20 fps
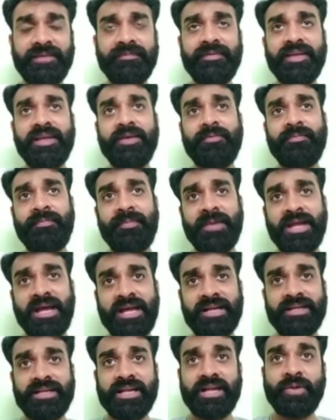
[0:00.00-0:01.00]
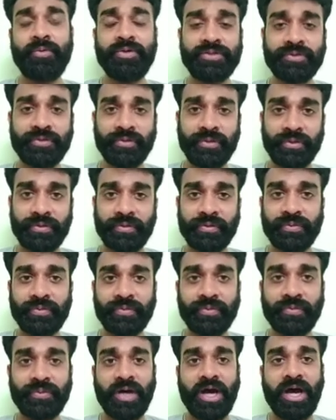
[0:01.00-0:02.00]
we have planned that who is going to
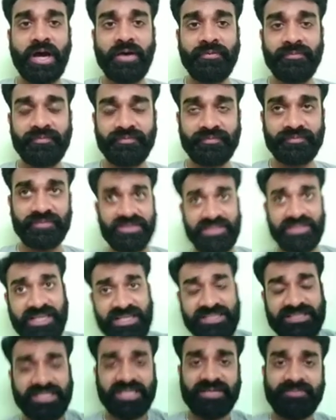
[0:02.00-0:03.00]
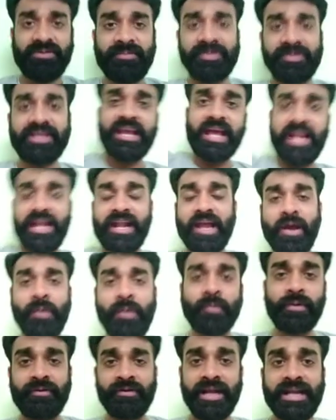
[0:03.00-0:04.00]
do how the things that will be carried
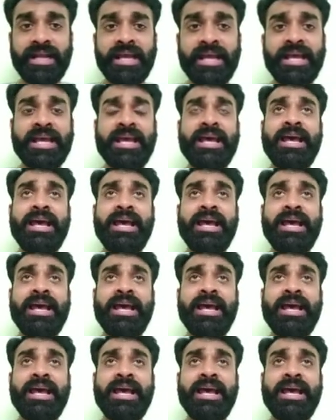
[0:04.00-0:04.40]
out, right?